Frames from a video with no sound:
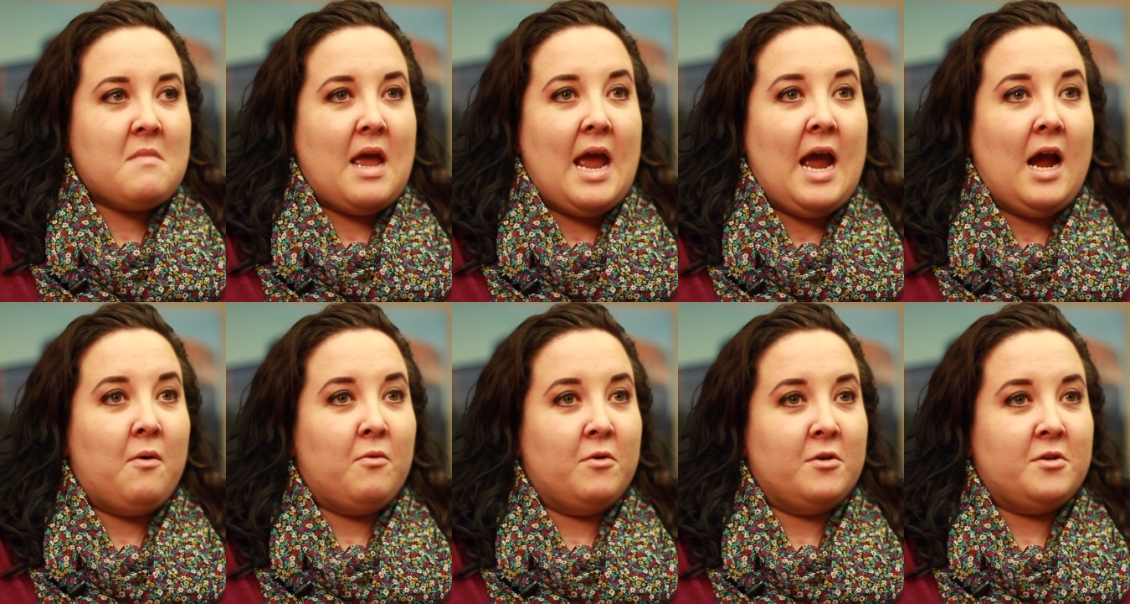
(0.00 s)

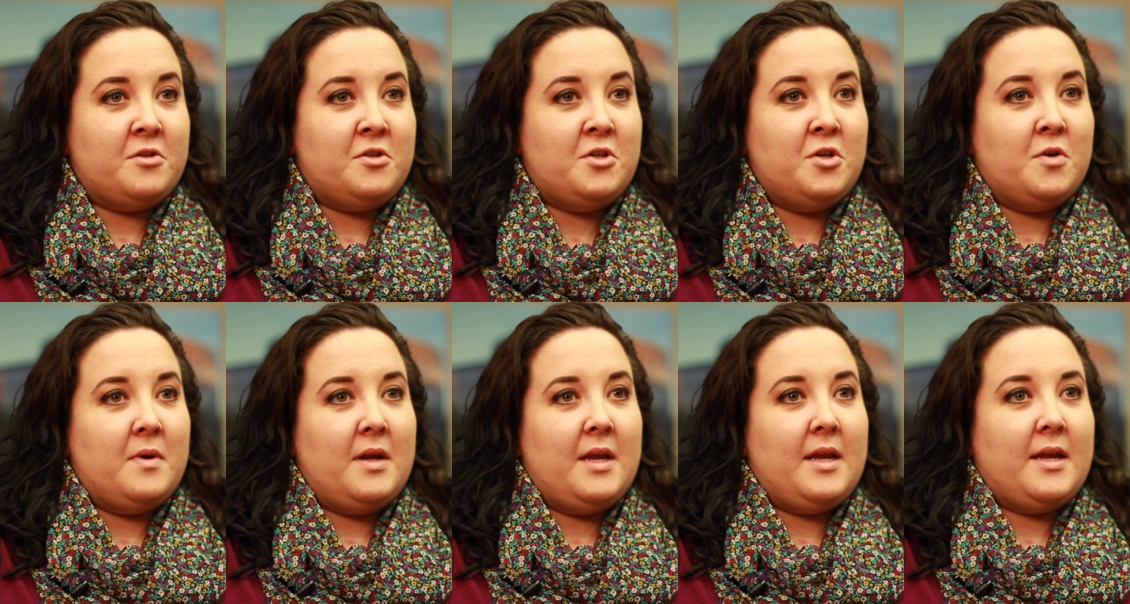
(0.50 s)
hours
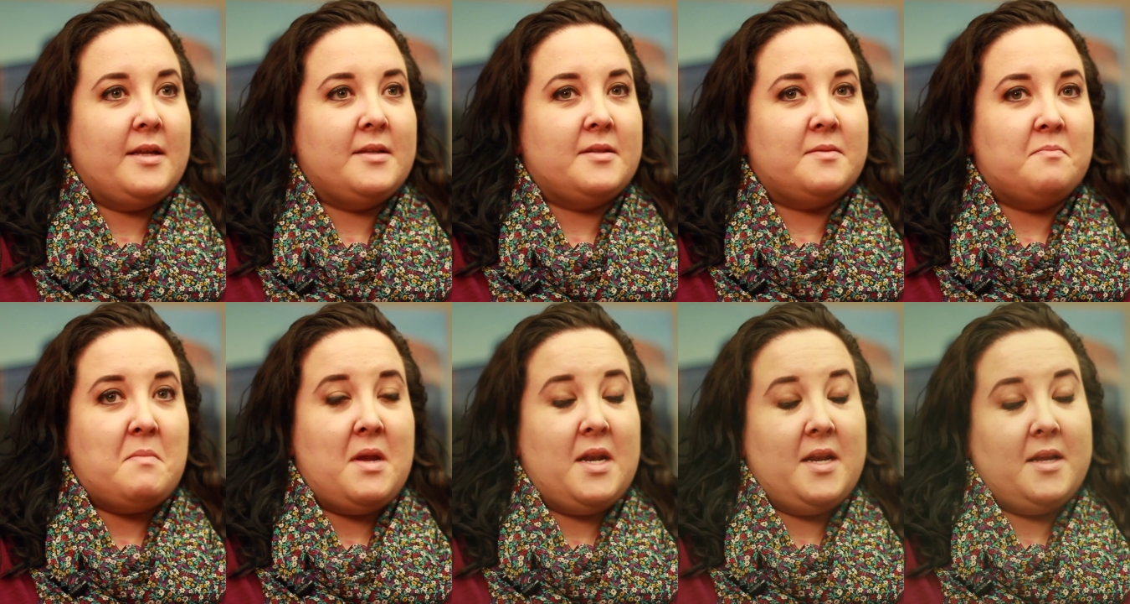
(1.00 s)
doing
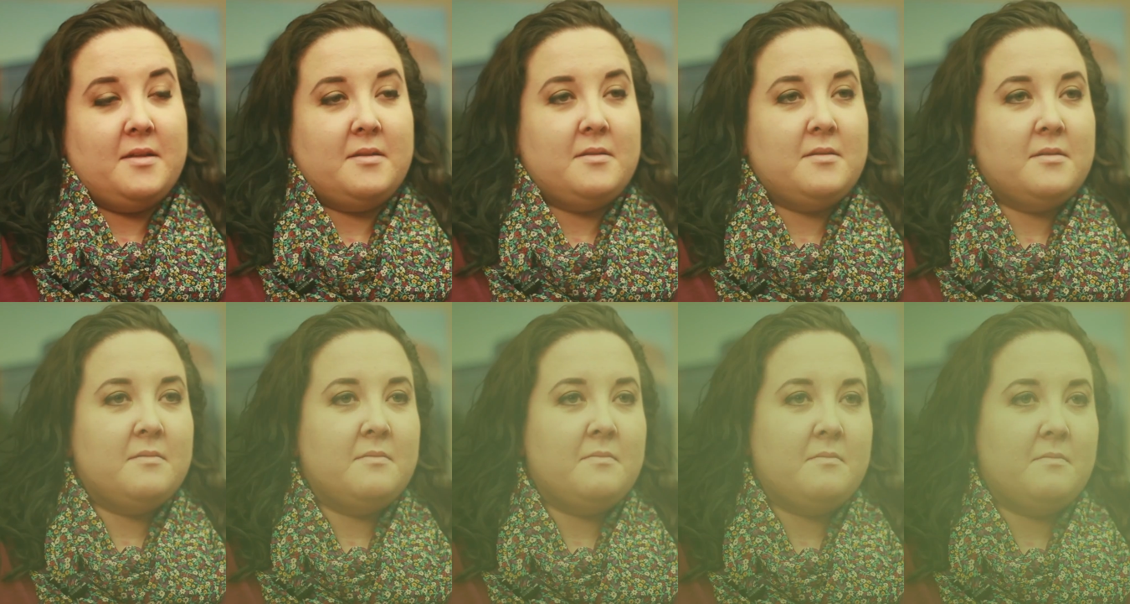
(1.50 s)
is
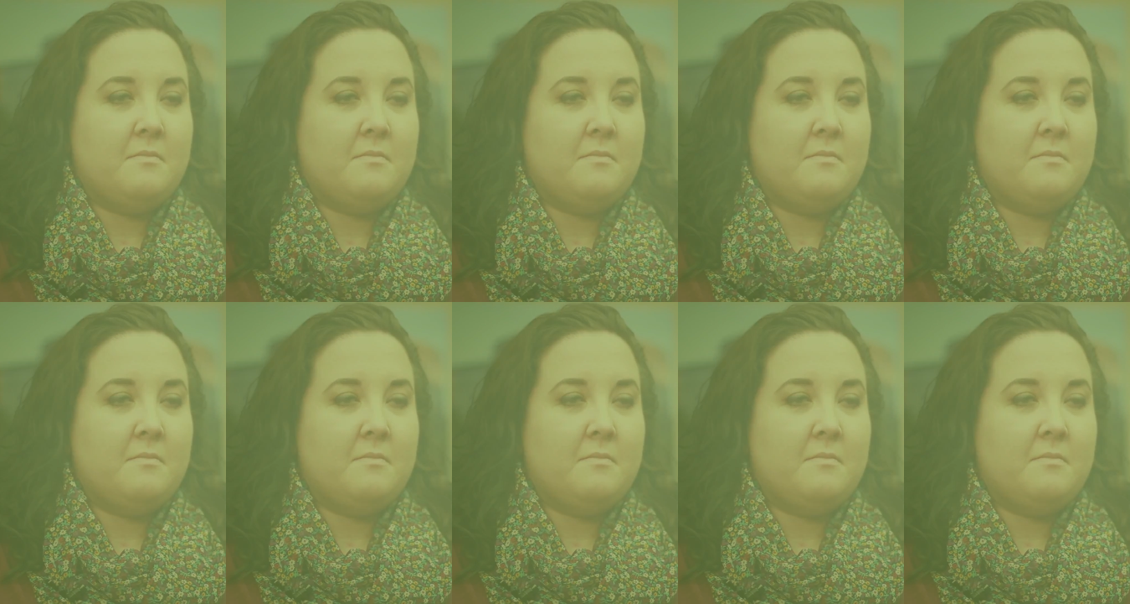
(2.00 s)
minutes.